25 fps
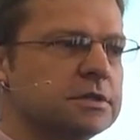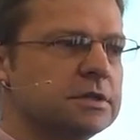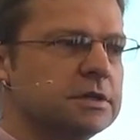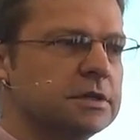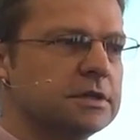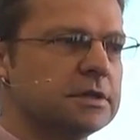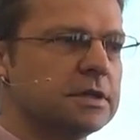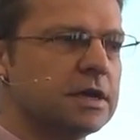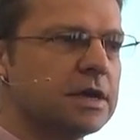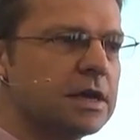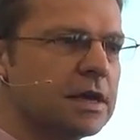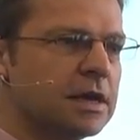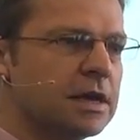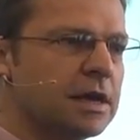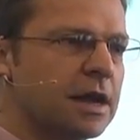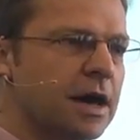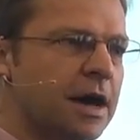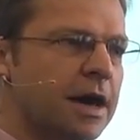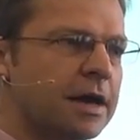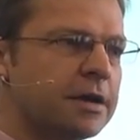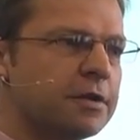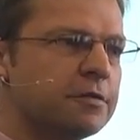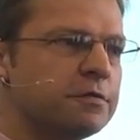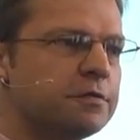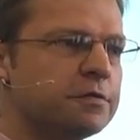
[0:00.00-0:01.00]
Uh, they
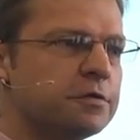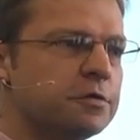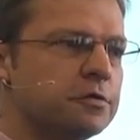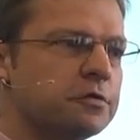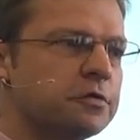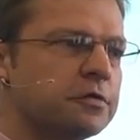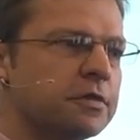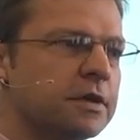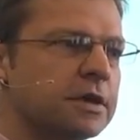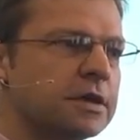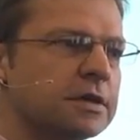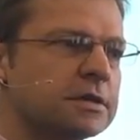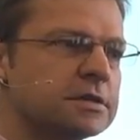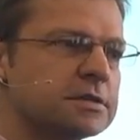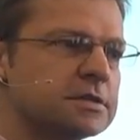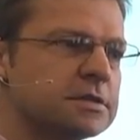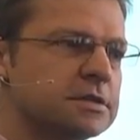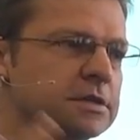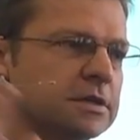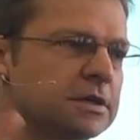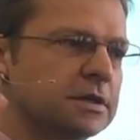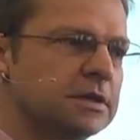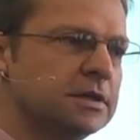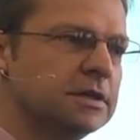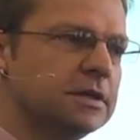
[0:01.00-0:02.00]
align a few things,
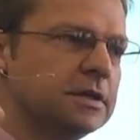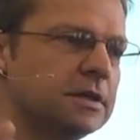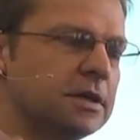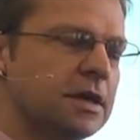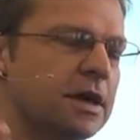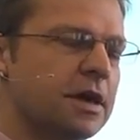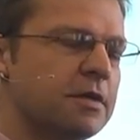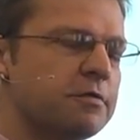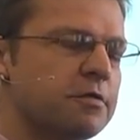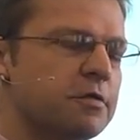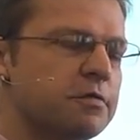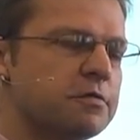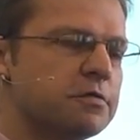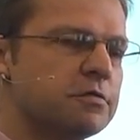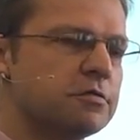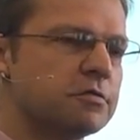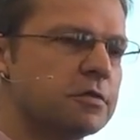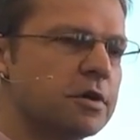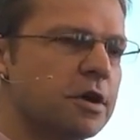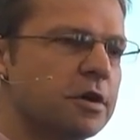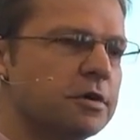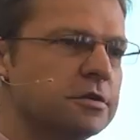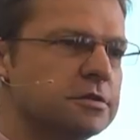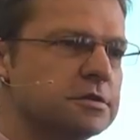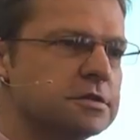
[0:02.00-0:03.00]
they have a few
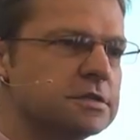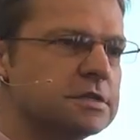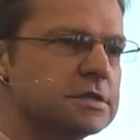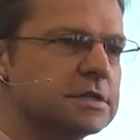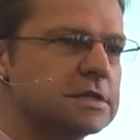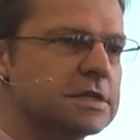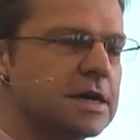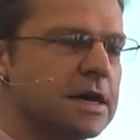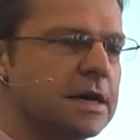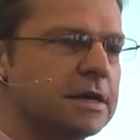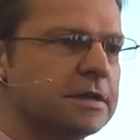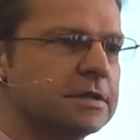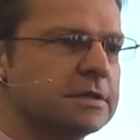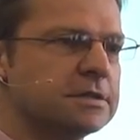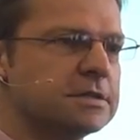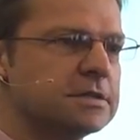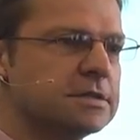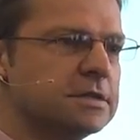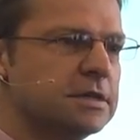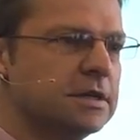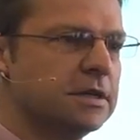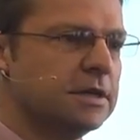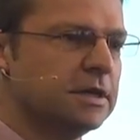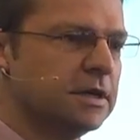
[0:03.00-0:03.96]
codes and standards.